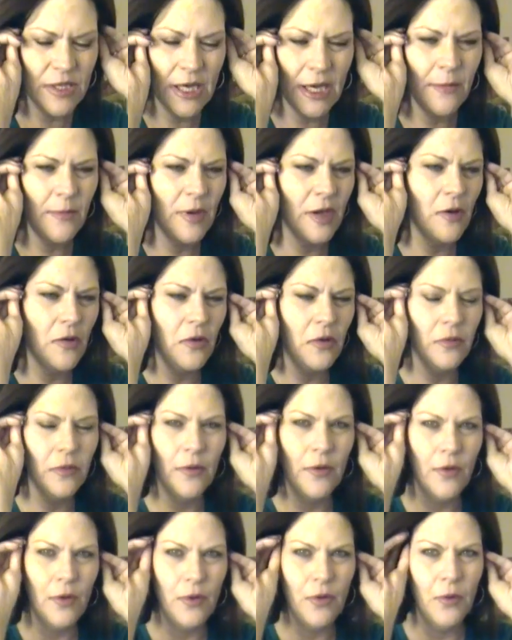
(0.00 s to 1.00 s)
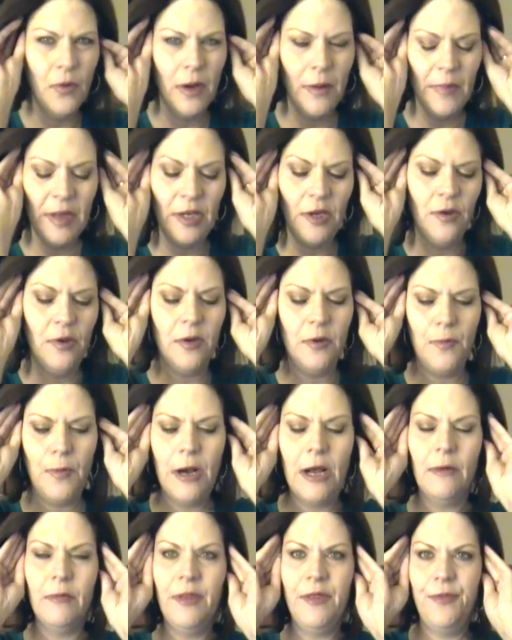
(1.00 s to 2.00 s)
tape, no glue. I mean, you could
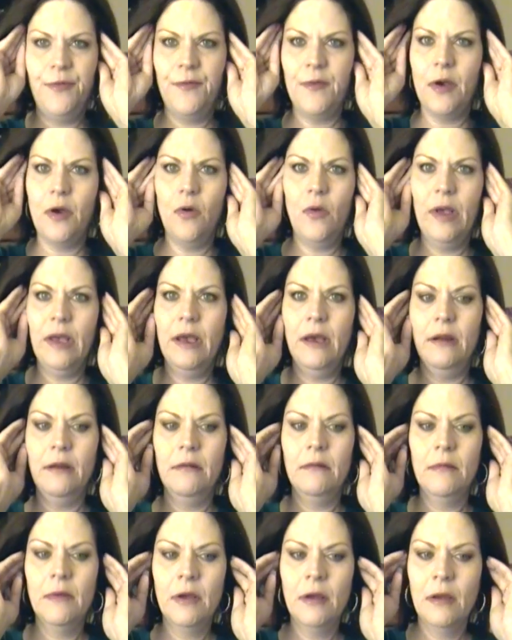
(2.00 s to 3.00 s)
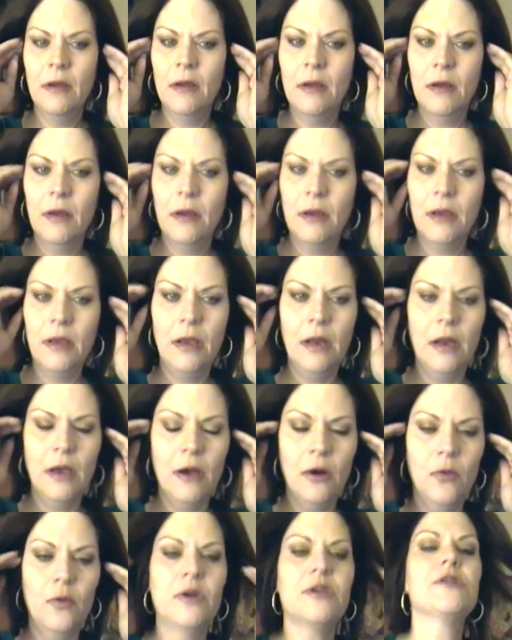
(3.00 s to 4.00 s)
probably throw in, you
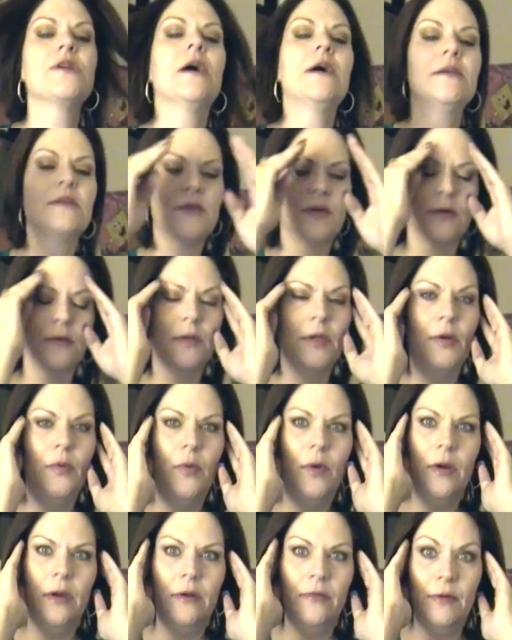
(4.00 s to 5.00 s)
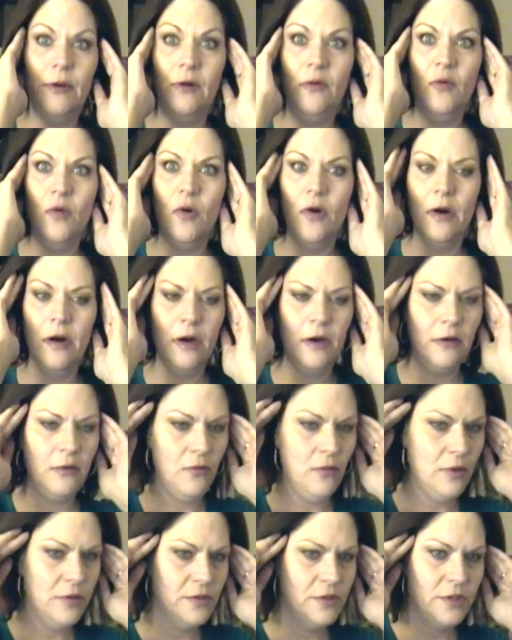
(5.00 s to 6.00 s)
know, which I certainly would if I wore it,
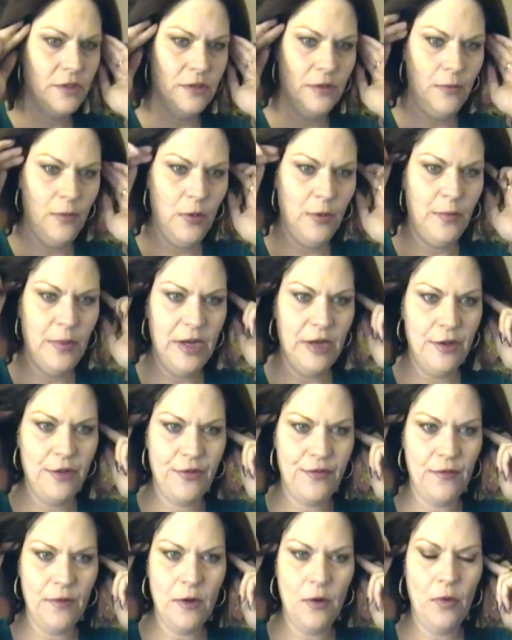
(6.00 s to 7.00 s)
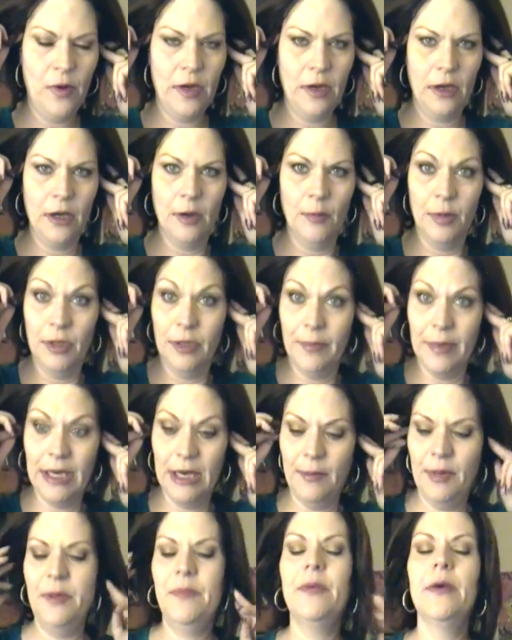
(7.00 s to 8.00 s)
would be to throw in a couple of
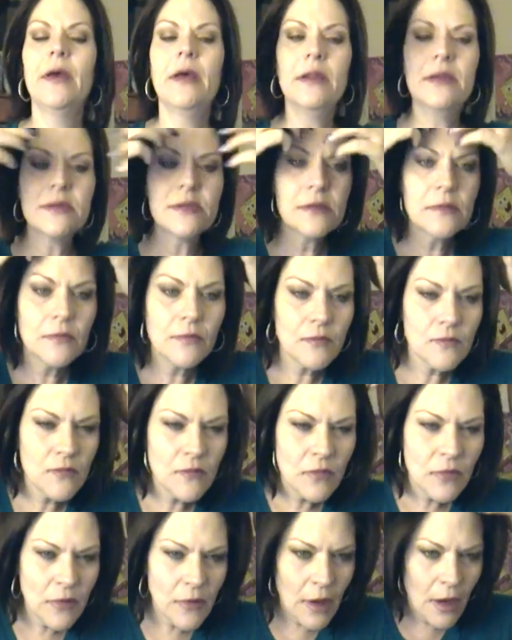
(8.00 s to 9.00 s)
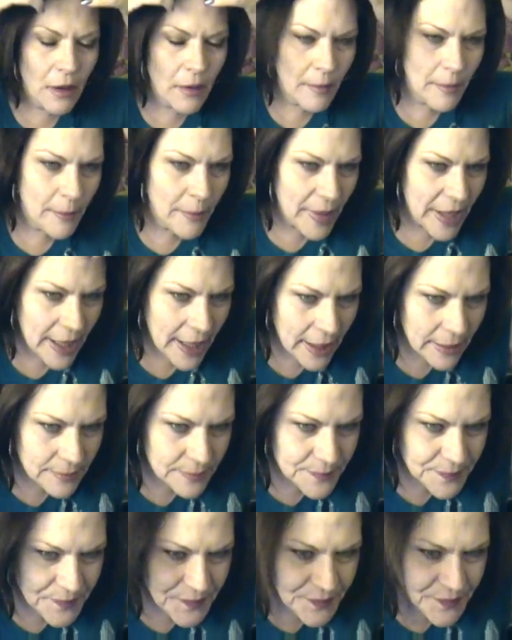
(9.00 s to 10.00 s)
bobby pins.
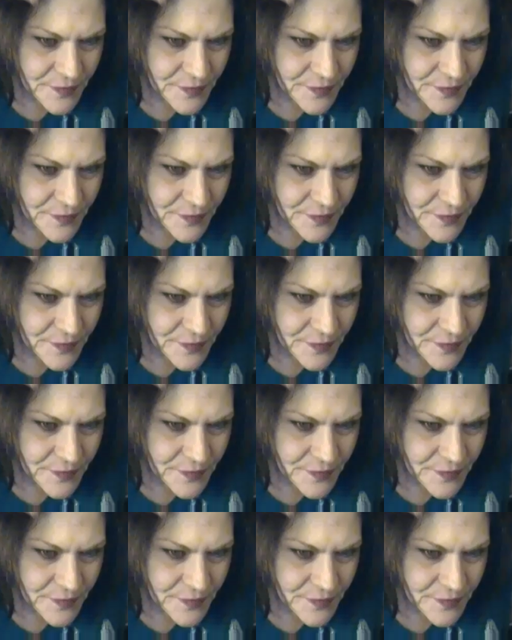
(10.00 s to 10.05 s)
But